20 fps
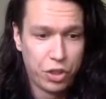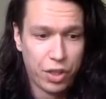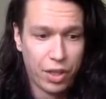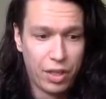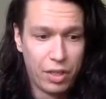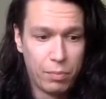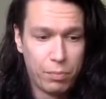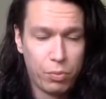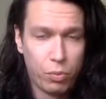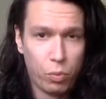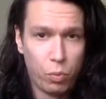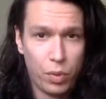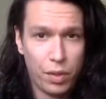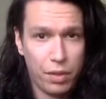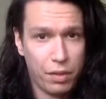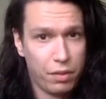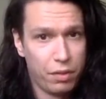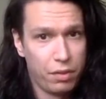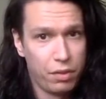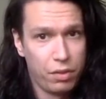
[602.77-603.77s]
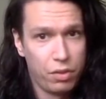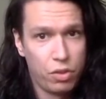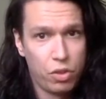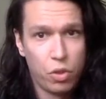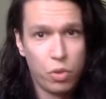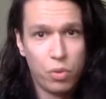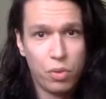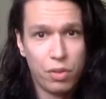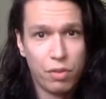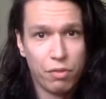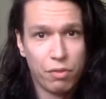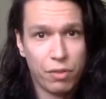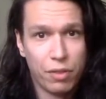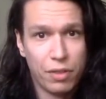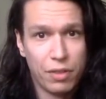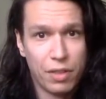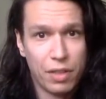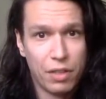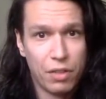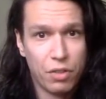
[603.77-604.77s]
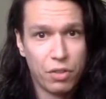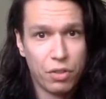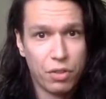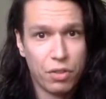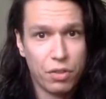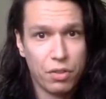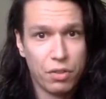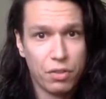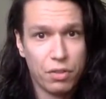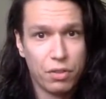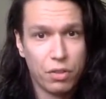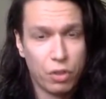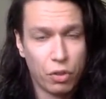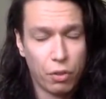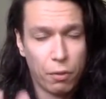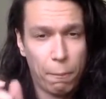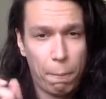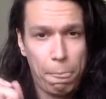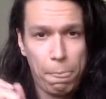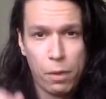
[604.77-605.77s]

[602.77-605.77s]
shape with two different intentions, you know,